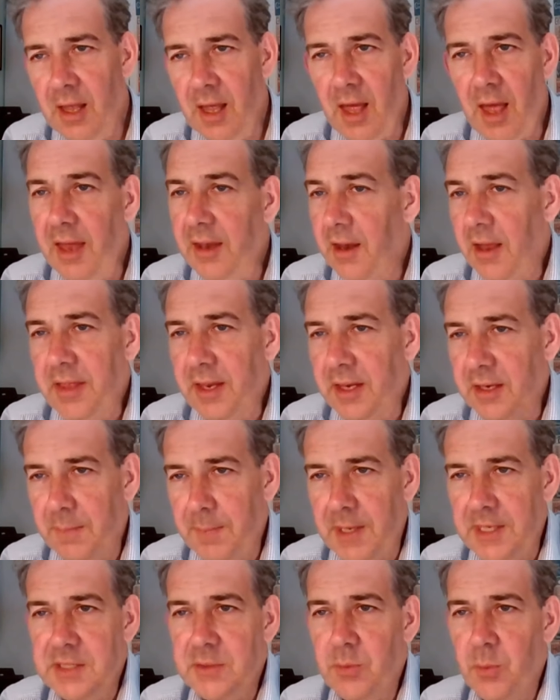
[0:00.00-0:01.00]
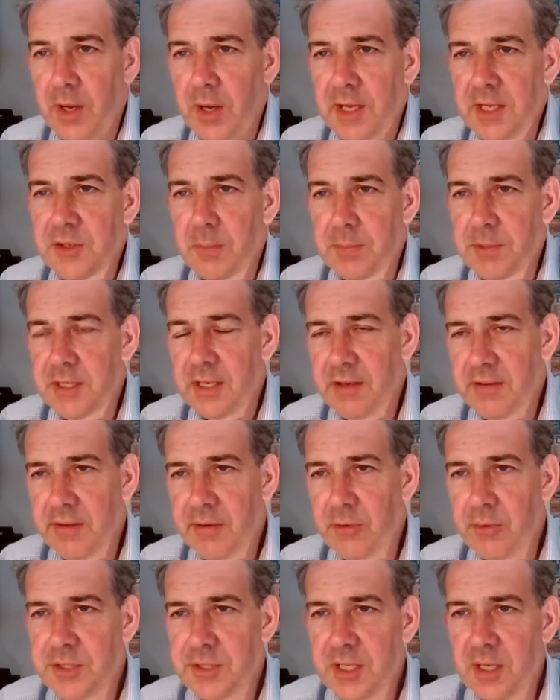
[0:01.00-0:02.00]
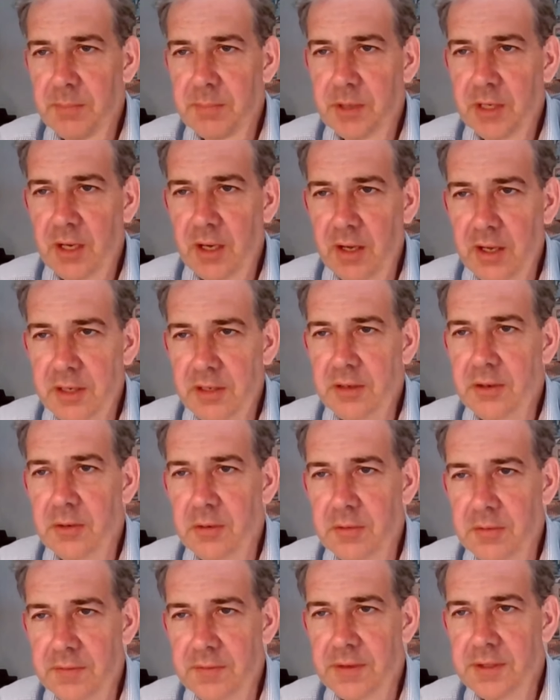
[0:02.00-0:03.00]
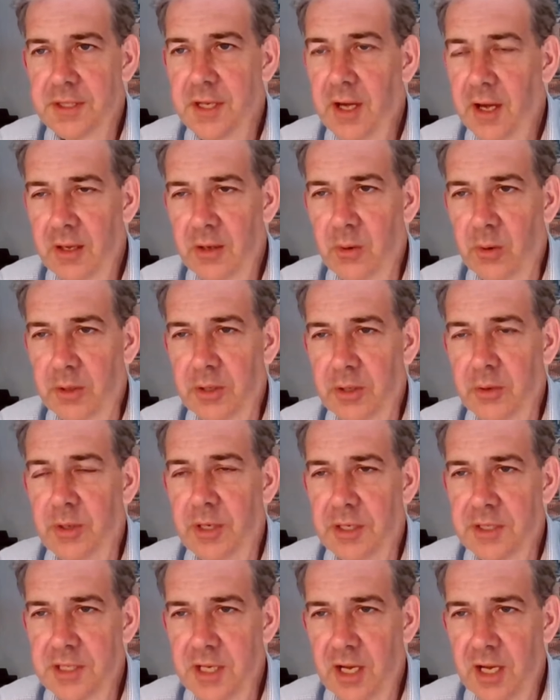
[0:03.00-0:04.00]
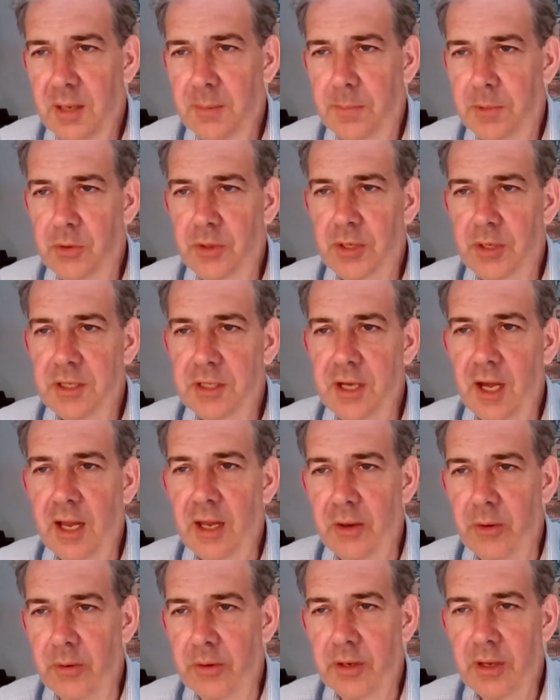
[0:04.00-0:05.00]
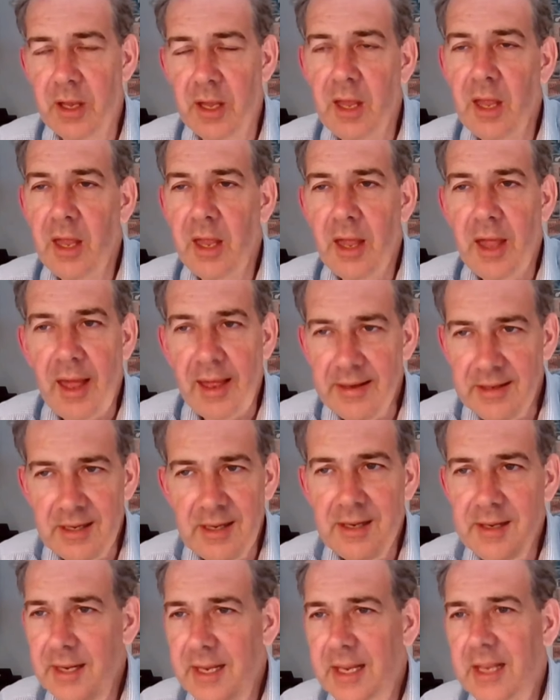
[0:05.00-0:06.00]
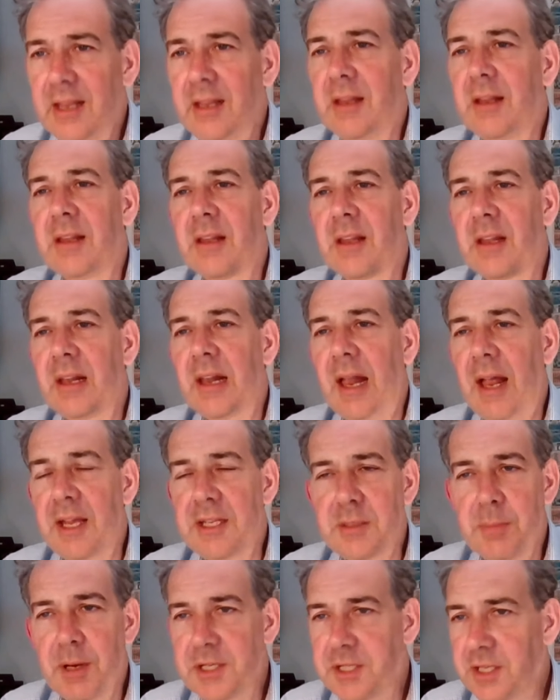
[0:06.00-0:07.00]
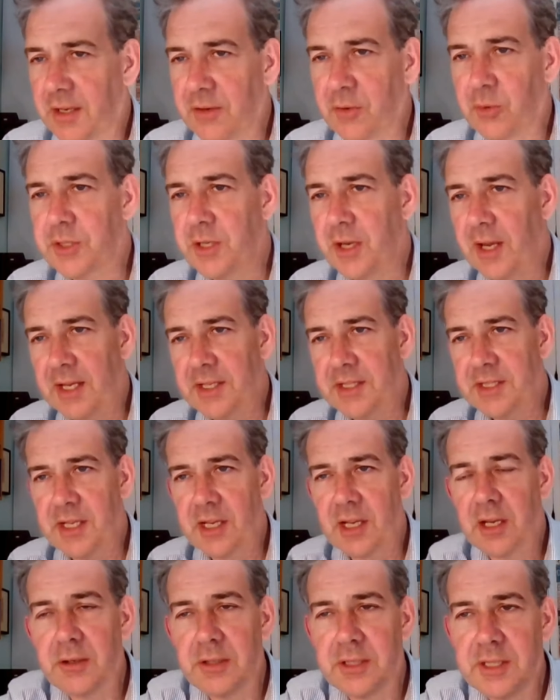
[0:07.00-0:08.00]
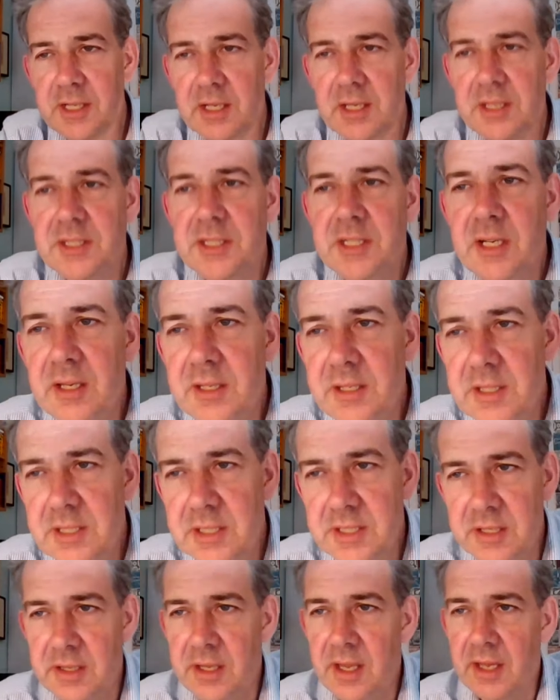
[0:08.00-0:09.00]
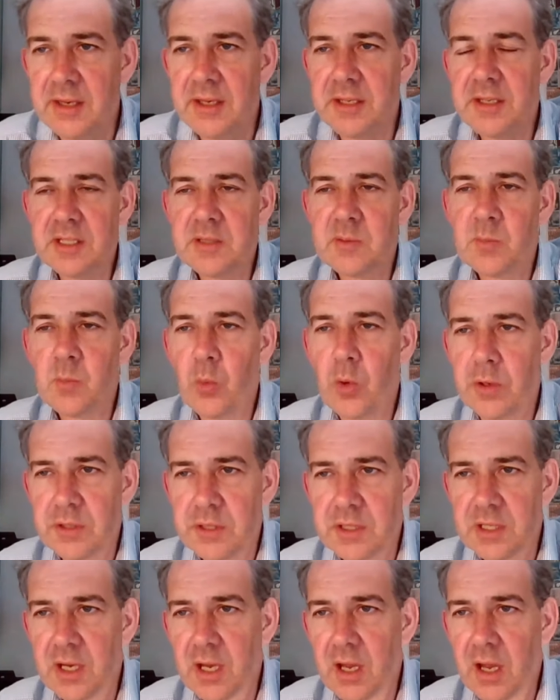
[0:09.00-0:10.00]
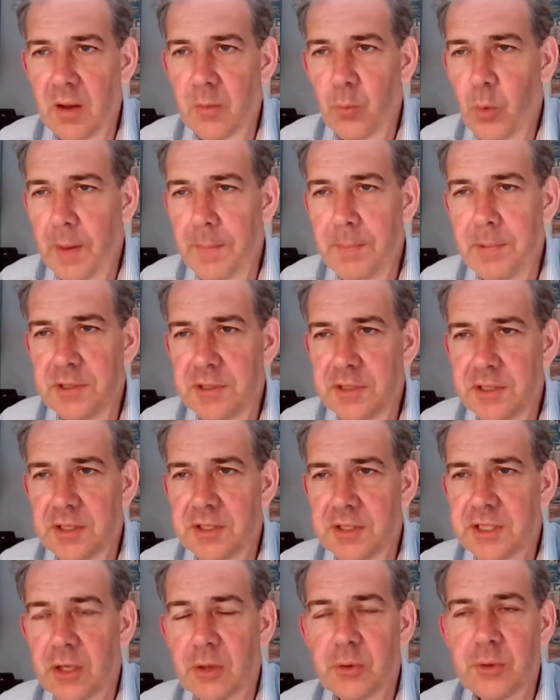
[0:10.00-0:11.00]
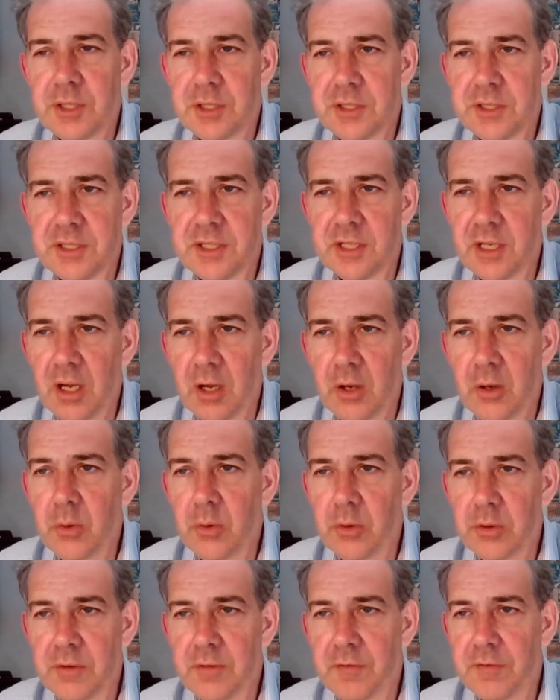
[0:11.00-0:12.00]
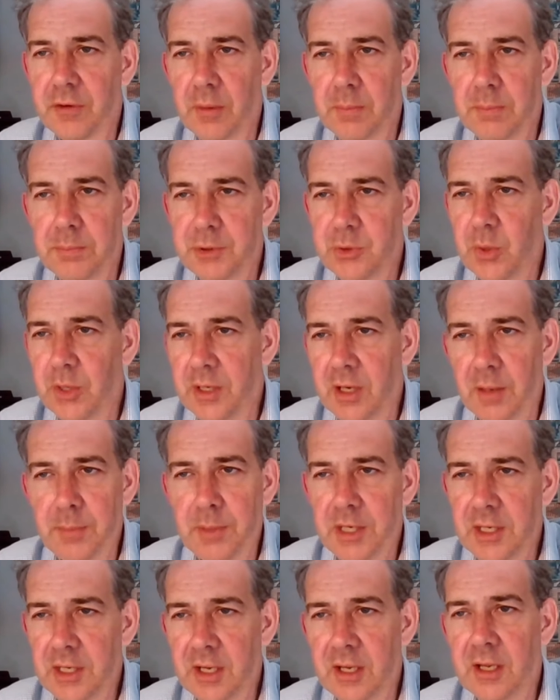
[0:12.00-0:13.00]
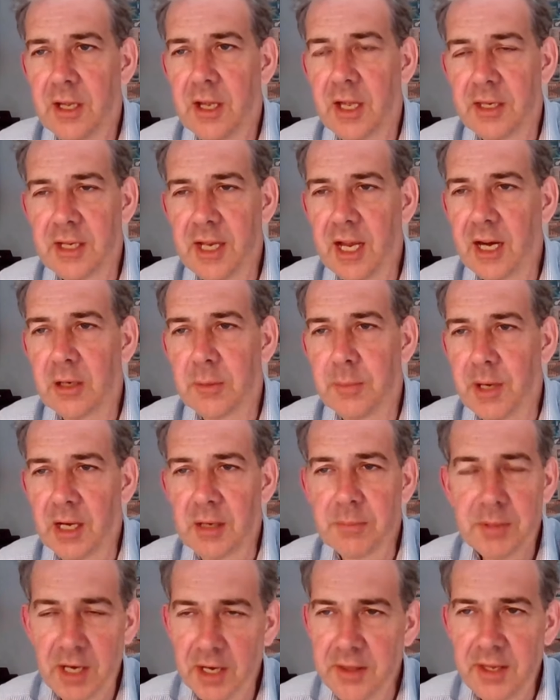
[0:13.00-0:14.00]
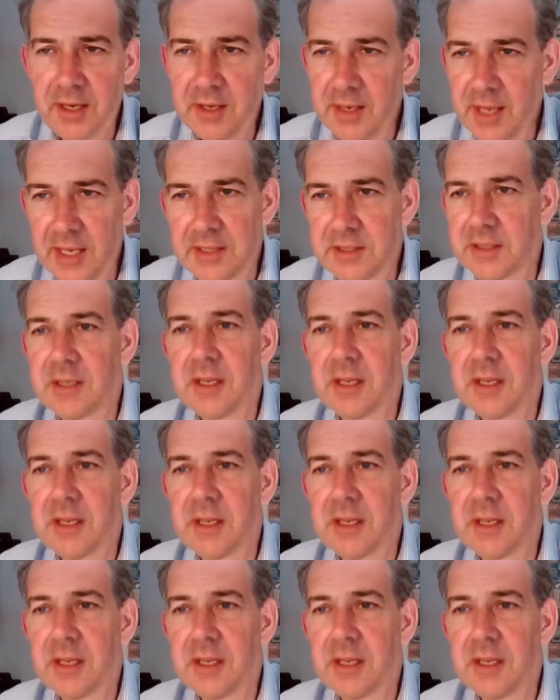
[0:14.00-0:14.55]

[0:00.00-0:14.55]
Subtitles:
And I think the best way is obviously through some kind of dialogue. You need time, you need dialogue. And clearly, Azerbaijan also has security concerns that it doesn't want weapons and soldiers to go from between Armenia and Karabakh. But I think that